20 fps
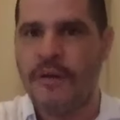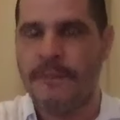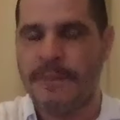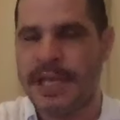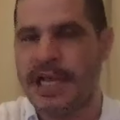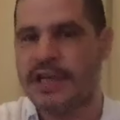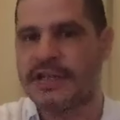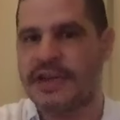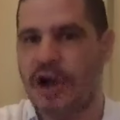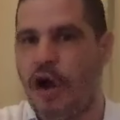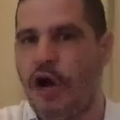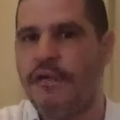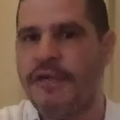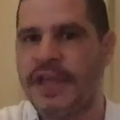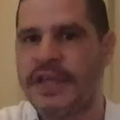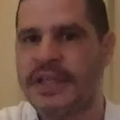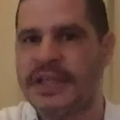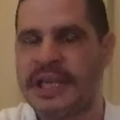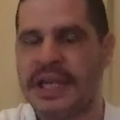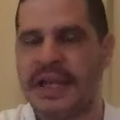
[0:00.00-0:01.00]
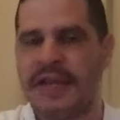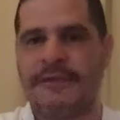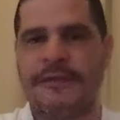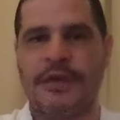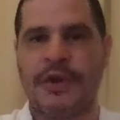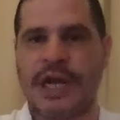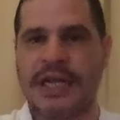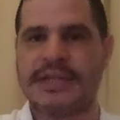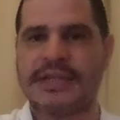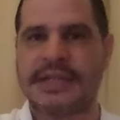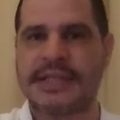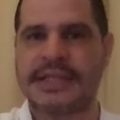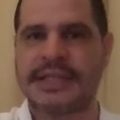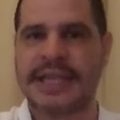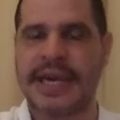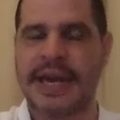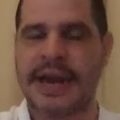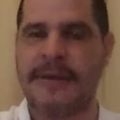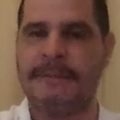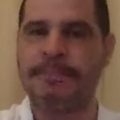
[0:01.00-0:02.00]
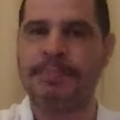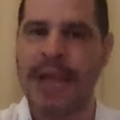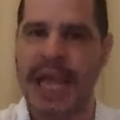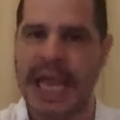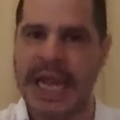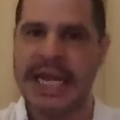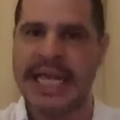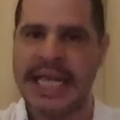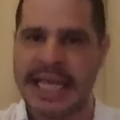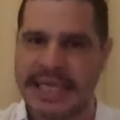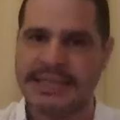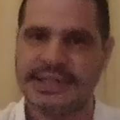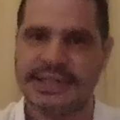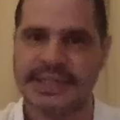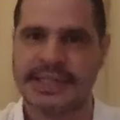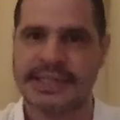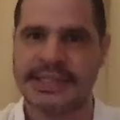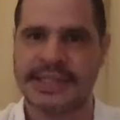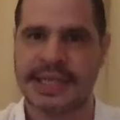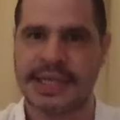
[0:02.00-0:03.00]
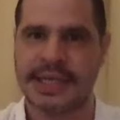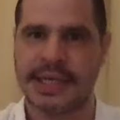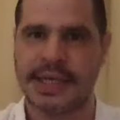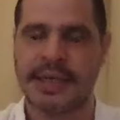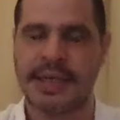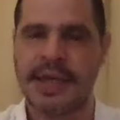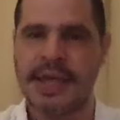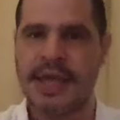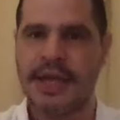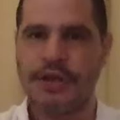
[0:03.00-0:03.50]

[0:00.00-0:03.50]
Because obviously, if you're not succeeding and he's succeeding,